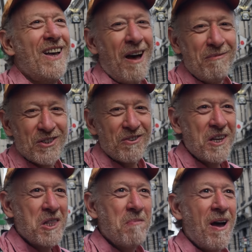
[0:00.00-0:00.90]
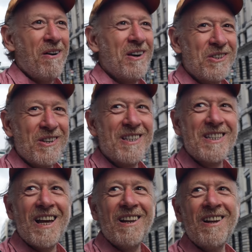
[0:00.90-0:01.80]
I'm stringing them out, as you can
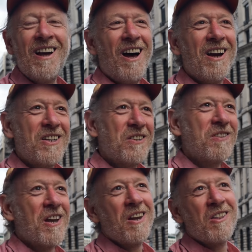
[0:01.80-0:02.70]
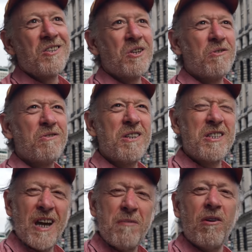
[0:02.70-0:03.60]
tell. I could have done another 2 or 3
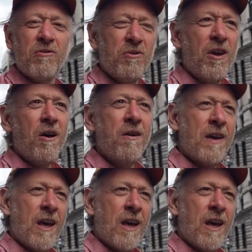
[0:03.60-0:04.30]
today, but I thought, no, I'm